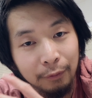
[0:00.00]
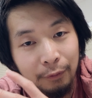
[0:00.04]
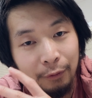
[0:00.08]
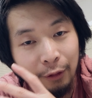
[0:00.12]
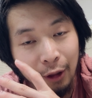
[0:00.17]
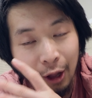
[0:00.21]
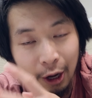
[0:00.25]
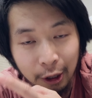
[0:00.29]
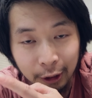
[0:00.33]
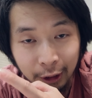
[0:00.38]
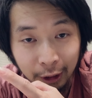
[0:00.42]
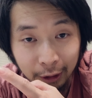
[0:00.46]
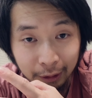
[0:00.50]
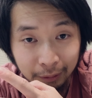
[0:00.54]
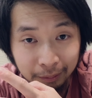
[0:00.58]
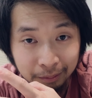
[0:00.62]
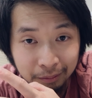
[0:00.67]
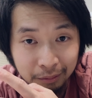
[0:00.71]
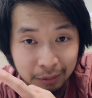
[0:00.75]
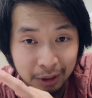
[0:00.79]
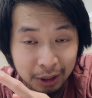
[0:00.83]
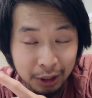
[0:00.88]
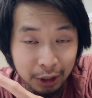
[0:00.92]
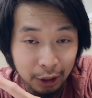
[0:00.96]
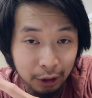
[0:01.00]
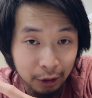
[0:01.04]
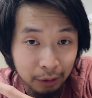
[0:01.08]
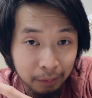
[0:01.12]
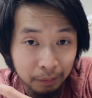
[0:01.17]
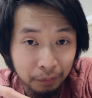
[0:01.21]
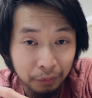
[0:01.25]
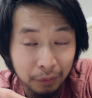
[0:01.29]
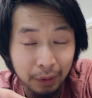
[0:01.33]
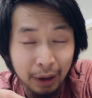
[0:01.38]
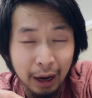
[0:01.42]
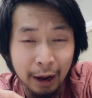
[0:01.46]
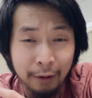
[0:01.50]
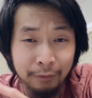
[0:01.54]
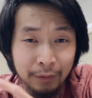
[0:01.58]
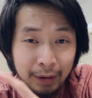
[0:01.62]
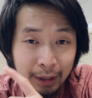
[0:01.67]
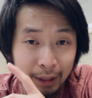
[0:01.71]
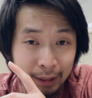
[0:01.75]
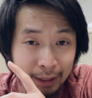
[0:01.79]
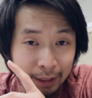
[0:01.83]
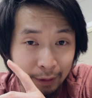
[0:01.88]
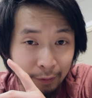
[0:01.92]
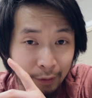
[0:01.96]
vlogging. So I
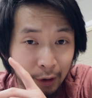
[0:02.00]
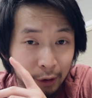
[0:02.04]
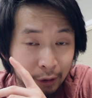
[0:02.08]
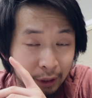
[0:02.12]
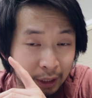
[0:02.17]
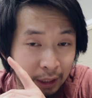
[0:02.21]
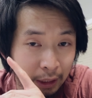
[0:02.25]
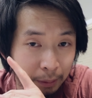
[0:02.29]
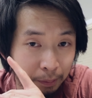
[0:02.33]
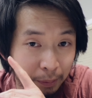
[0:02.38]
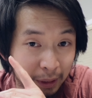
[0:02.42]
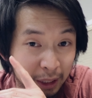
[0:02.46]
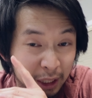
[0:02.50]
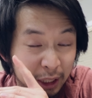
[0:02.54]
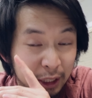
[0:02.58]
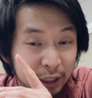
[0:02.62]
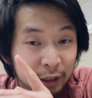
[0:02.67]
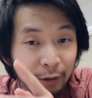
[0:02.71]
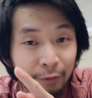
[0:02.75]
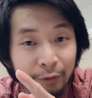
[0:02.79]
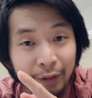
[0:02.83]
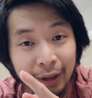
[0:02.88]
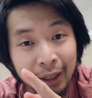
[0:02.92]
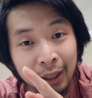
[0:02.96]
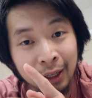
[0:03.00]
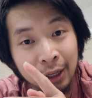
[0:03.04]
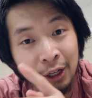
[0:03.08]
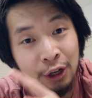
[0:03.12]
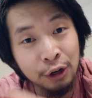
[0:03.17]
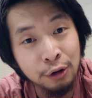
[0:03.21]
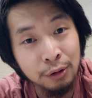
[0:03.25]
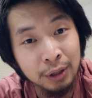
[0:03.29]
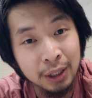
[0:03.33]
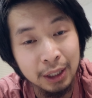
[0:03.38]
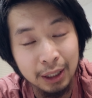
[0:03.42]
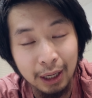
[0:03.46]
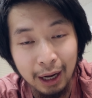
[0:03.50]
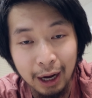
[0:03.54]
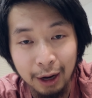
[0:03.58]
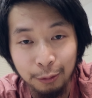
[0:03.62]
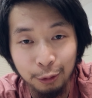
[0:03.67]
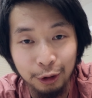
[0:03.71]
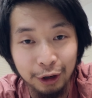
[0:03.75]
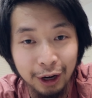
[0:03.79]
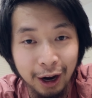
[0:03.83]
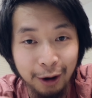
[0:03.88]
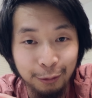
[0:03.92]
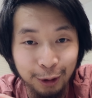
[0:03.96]
think it's a very specific use. I
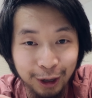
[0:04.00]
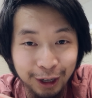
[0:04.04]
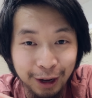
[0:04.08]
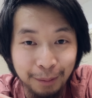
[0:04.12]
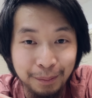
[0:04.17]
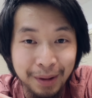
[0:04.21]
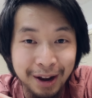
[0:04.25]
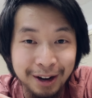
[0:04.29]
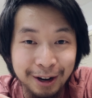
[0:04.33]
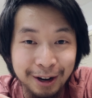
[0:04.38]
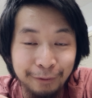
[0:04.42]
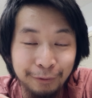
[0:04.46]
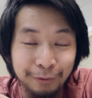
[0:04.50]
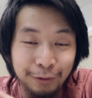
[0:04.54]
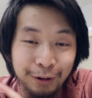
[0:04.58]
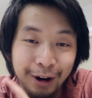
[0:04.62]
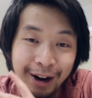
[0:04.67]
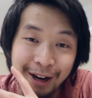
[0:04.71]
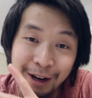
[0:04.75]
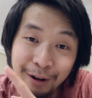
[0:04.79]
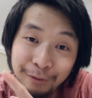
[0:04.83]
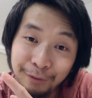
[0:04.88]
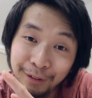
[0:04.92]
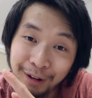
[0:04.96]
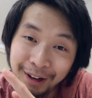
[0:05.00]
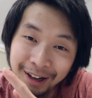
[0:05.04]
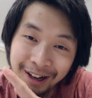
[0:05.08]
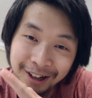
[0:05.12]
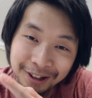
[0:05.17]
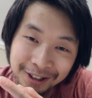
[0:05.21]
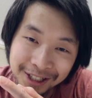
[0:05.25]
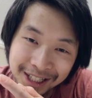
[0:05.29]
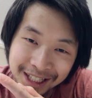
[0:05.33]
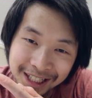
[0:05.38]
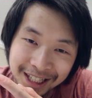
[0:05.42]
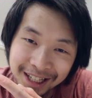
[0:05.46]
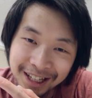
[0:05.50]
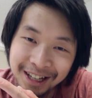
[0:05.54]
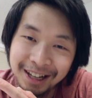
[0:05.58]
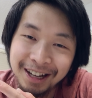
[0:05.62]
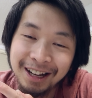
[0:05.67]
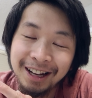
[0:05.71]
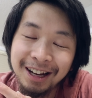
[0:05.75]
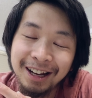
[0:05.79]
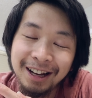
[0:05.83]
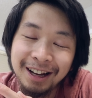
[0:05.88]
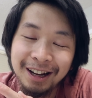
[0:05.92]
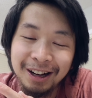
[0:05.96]
would not recommend it for anything else.
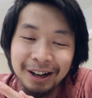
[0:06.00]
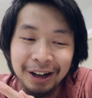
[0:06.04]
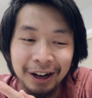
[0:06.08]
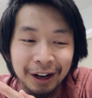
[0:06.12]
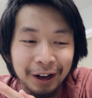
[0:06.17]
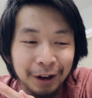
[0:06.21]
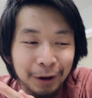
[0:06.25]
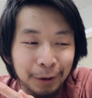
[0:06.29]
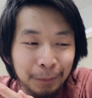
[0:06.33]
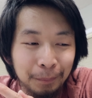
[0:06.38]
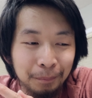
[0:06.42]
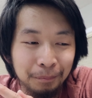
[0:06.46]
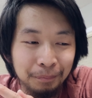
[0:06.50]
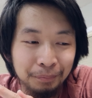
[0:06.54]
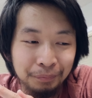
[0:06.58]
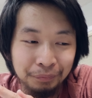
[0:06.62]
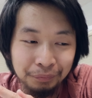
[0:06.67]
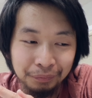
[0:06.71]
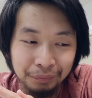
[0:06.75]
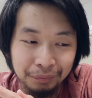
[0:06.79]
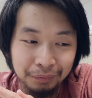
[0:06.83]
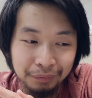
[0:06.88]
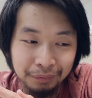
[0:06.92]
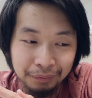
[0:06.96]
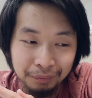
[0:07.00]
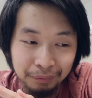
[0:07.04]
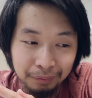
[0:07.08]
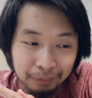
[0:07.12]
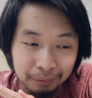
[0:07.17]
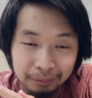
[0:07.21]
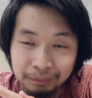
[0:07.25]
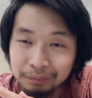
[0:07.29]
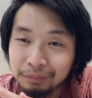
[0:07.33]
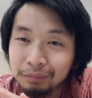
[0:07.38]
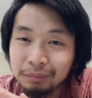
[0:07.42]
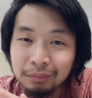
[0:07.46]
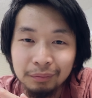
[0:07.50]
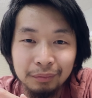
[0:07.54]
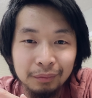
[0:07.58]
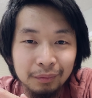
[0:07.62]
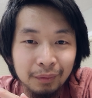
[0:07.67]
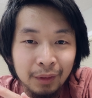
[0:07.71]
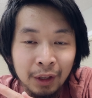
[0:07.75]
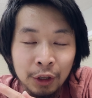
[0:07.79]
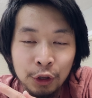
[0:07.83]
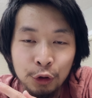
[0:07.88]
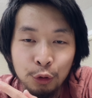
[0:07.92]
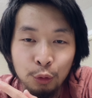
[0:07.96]

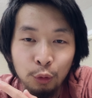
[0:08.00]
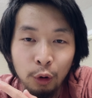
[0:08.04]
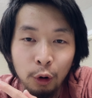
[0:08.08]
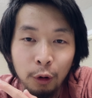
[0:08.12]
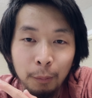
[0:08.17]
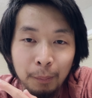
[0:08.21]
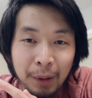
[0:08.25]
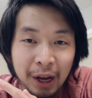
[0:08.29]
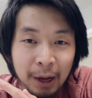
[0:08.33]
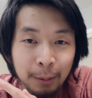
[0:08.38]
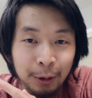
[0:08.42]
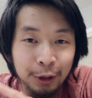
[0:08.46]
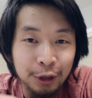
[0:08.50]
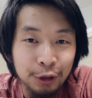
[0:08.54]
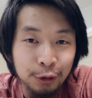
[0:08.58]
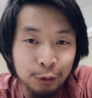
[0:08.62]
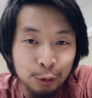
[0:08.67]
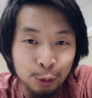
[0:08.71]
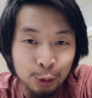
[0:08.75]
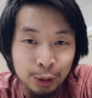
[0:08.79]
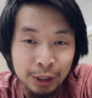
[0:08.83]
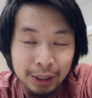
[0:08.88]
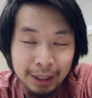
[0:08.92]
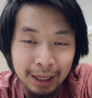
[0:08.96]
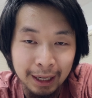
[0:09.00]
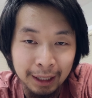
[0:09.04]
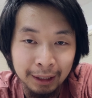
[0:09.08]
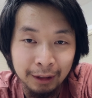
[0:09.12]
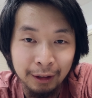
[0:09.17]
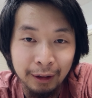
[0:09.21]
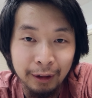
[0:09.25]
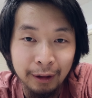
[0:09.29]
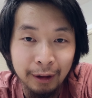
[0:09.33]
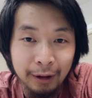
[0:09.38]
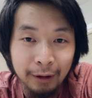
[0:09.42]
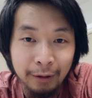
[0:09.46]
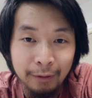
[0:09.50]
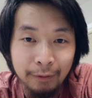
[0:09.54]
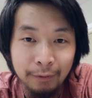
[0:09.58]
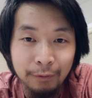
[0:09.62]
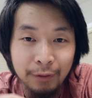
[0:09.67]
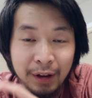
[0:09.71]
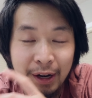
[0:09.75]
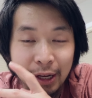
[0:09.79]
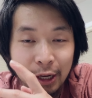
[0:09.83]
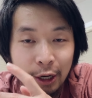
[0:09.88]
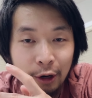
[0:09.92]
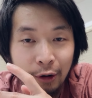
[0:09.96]
You won't be able to use like the
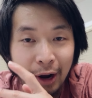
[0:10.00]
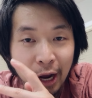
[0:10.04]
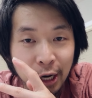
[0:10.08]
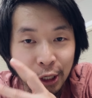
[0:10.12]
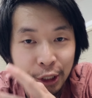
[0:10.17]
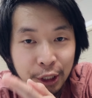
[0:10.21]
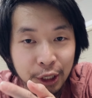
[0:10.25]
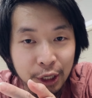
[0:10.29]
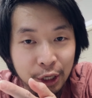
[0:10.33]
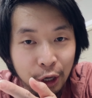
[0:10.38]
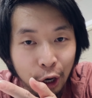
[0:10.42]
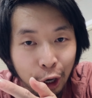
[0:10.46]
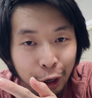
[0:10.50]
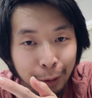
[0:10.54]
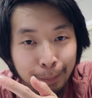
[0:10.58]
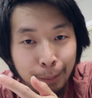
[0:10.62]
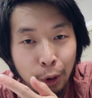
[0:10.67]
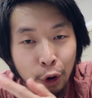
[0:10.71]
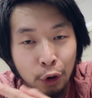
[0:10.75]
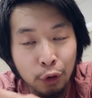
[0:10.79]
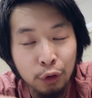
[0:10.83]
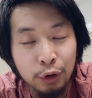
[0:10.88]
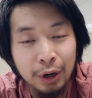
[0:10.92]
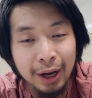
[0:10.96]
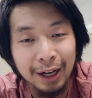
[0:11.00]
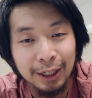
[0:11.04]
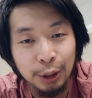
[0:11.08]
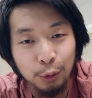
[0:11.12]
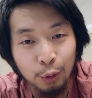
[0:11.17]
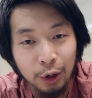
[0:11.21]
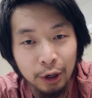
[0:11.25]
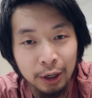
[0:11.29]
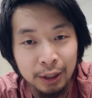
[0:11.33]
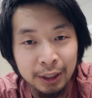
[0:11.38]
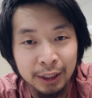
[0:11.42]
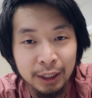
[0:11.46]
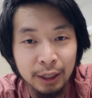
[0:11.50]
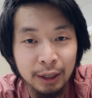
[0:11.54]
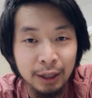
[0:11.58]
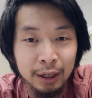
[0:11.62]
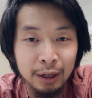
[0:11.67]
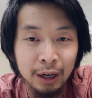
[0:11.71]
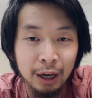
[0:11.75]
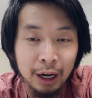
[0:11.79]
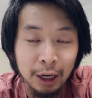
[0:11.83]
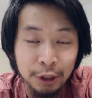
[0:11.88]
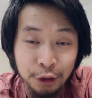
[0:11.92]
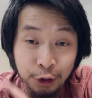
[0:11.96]
video HDR mode as well as the
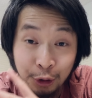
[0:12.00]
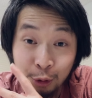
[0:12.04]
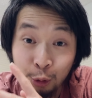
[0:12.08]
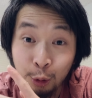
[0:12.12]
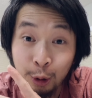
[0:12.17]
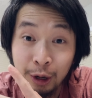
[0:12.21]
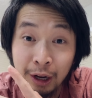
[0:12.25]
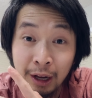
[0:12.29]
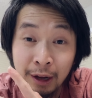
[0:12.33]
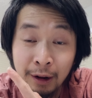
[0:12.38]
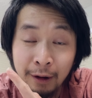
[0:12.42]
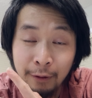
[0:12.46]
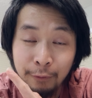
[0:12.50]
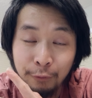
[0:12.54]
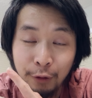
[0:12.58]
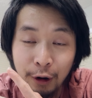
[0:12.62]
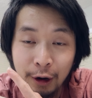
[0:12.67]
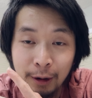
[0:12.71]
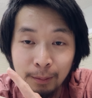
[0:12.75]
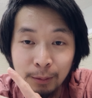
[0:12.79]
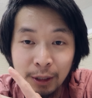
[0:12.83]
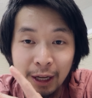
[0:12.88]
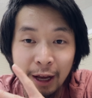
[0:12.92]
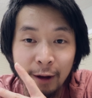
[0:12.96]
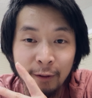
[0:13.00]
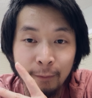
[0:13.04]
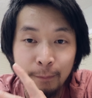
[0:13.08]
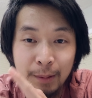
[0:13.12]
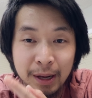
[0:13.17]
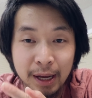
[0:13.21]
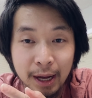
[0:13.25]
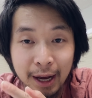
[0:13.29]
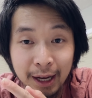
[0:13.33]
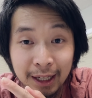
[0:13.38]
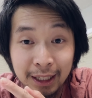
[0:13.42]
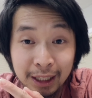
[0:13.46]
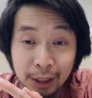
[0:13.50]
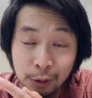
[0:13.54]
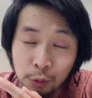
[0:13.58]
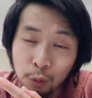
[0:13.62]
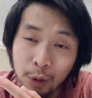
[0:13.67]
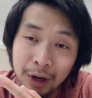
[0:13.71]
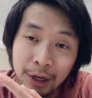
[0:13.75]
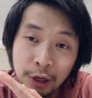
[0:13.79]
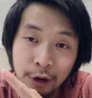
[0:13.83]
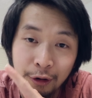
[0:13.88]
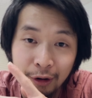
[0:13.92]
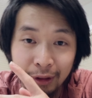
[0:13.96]
120 frames FPS
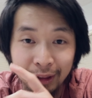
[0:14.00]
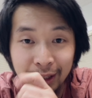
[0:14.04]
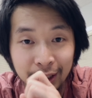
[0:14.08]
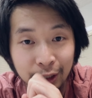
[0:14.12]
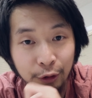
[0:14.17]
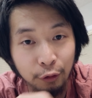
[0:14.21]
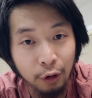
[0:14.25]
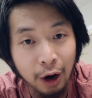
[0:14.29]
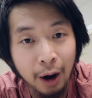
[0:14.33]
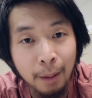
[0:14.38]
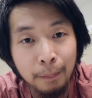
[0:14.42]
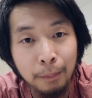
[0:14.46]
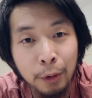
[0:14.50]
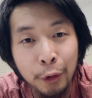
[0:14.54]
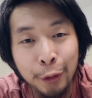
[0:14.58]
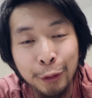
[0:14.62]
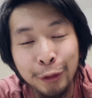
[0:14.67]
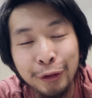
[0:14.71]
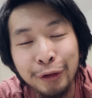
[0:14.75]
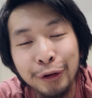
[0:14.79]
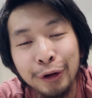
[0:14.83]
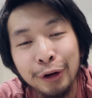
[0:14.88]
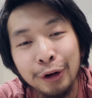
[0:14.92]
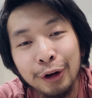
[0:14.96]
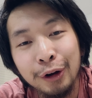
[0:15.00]
when you're in this crop mode